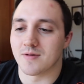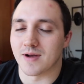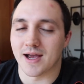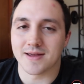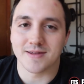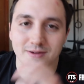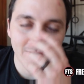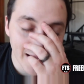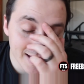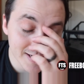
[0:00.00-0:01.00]
right? You
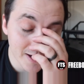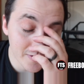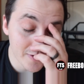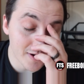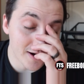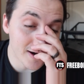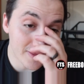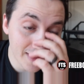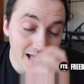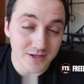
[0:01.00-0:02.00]
guys know there are
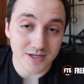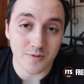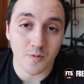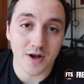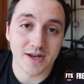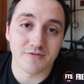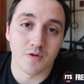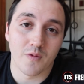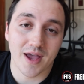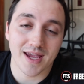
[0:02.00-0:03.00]
1,001
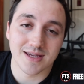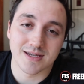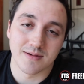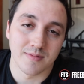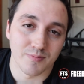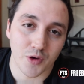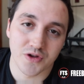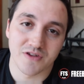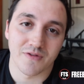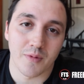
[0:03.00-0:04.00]
different ways.
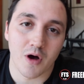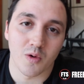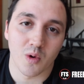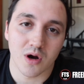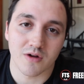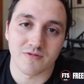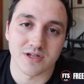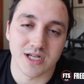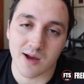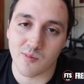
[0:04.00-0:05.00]
Most of them all work for
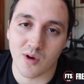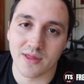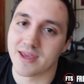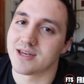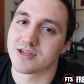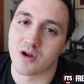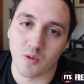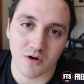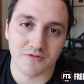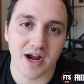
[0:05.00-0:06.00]
someone, they just
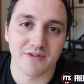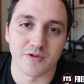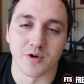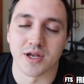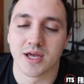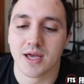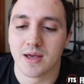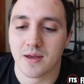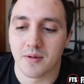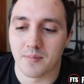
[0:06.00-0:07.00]
don't work for everyone.
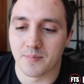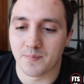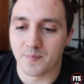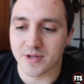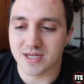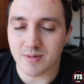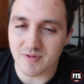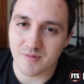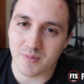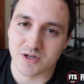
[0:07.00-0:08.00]
But some
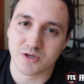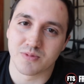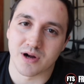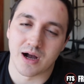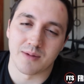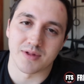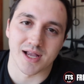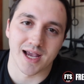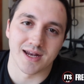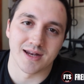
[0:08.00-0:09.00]
of them are super
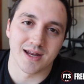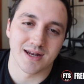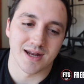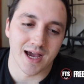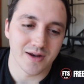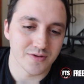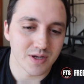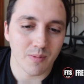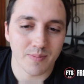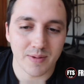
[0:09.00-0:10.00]
complicated, and I know
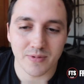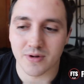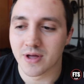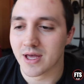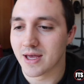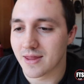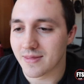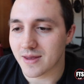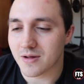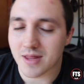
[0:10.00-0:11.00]
some people,
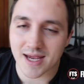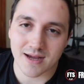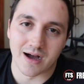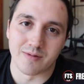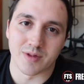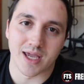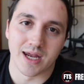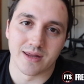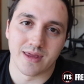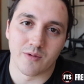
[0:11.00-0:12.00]
they don't like
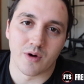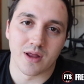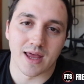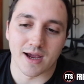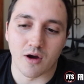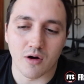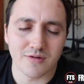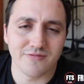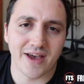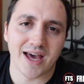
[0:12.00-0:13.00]
complicated. They want like
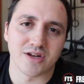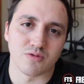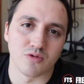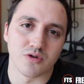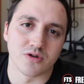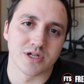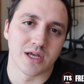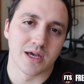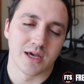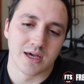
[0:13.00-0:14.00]
hard and fast
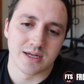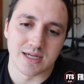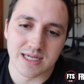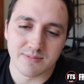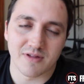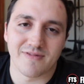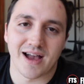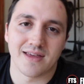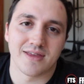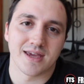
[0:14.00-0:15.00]
rules to
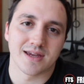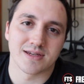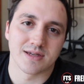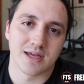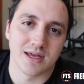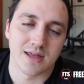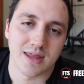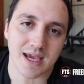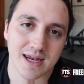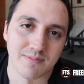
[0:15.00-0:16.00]
simplify things.
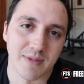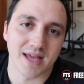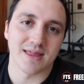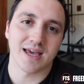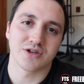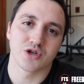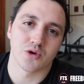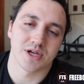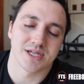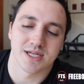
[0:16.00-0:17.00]
They can make less
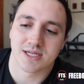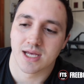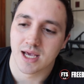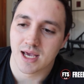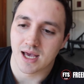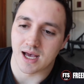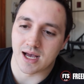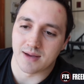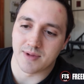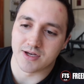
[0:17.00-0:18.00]
choices
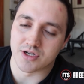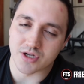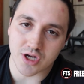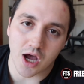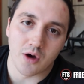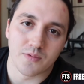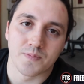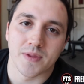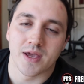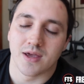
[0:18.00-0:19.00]
and just go.
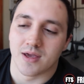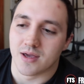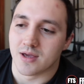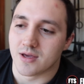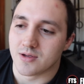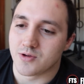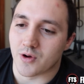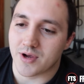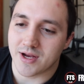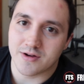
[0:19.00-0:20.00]

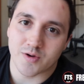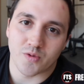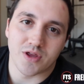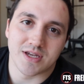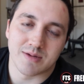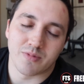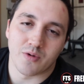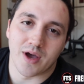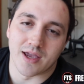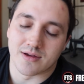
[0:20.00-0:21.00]
So here's a really
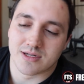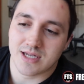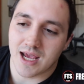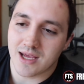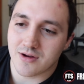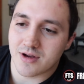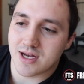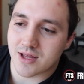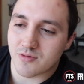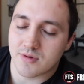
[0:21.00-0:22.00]
simple way. Say you're
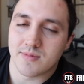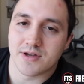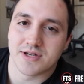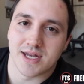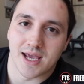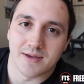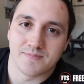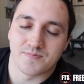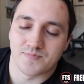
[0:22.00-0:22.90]
eating 3 meals a day.